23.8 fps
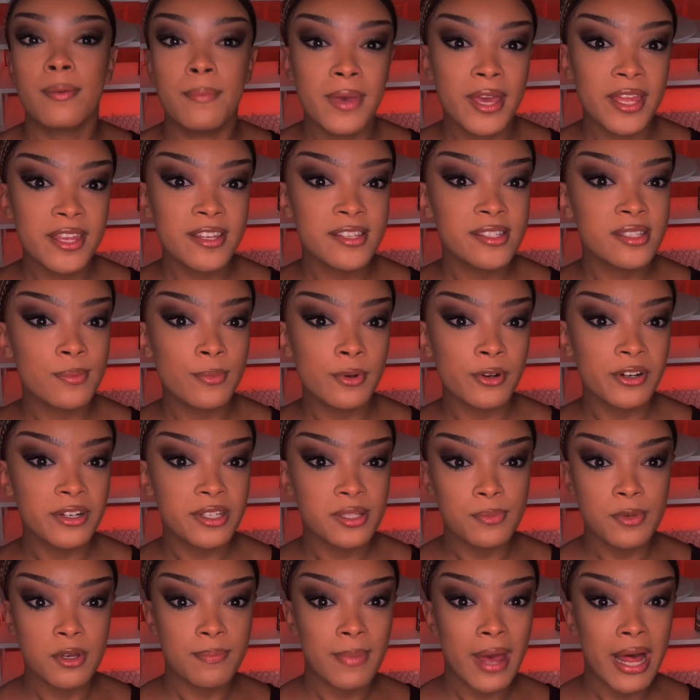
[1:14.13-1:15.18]
Companion
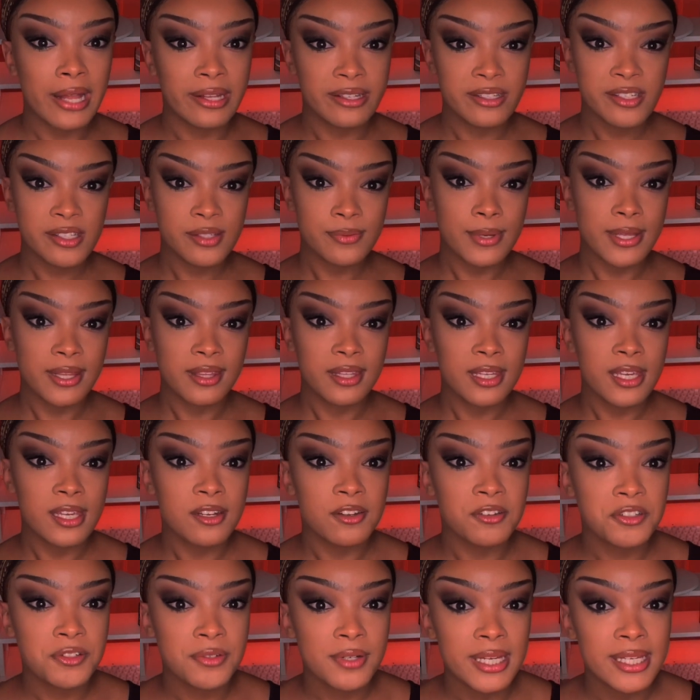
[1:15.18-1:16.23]
supports mood balance with key
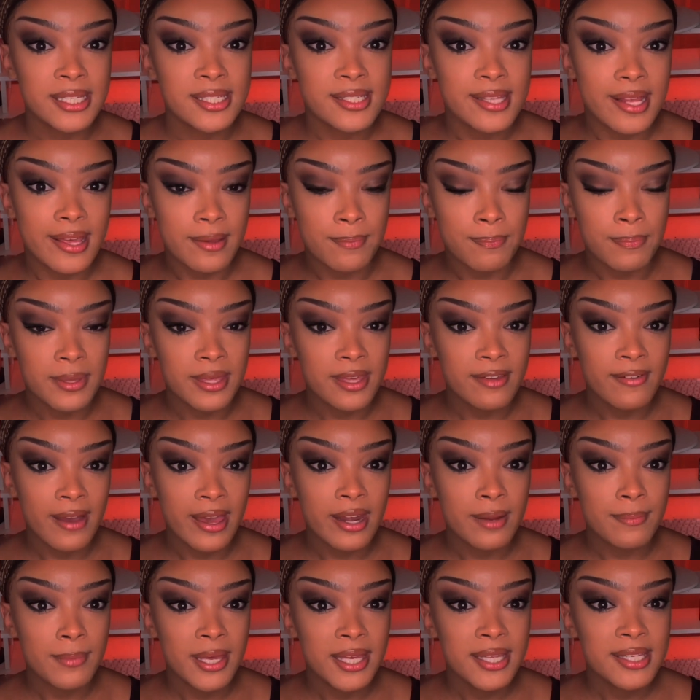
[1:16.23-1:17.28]
nutrients like B
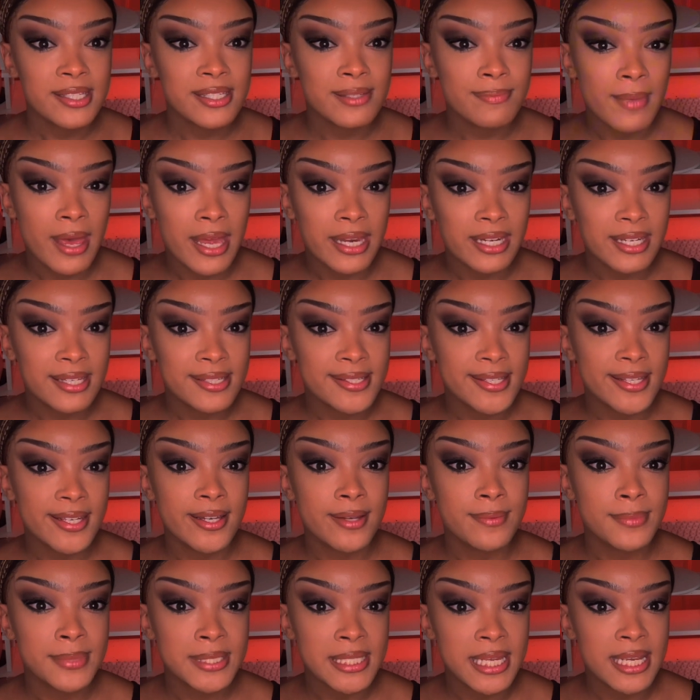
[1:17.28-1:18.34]
vitamins,
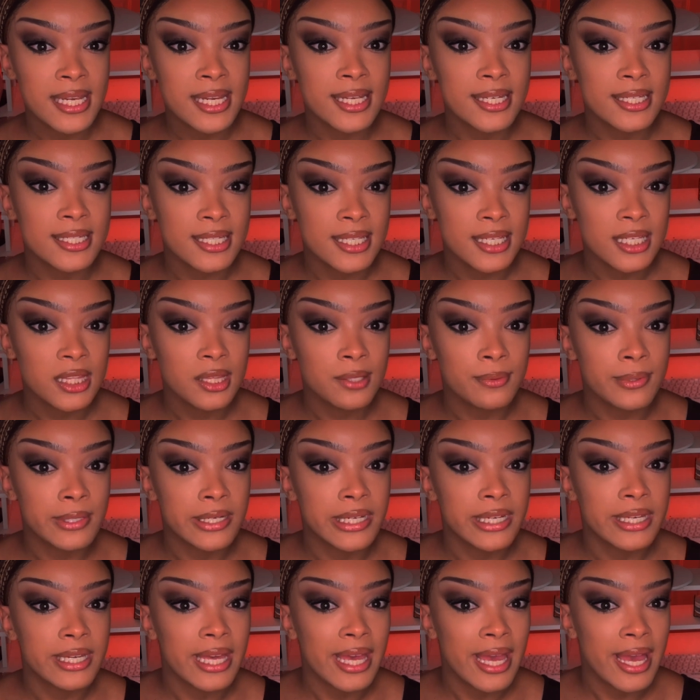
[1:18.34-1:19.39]
magnesium, zinc,
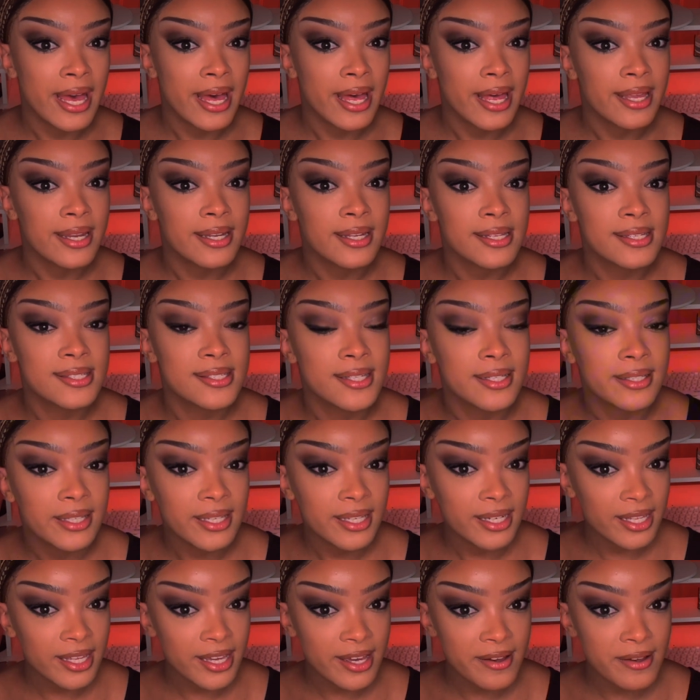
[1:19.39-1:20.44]
D3, and
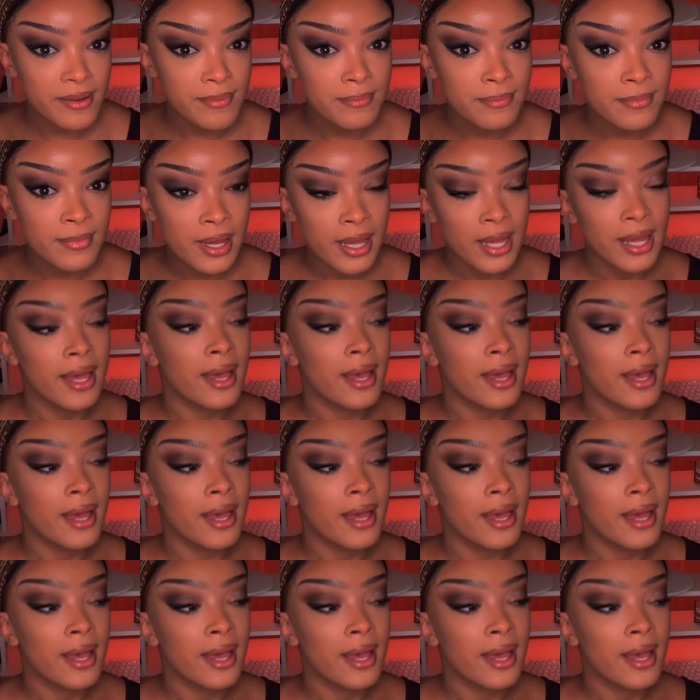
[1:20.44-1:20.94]
selenium.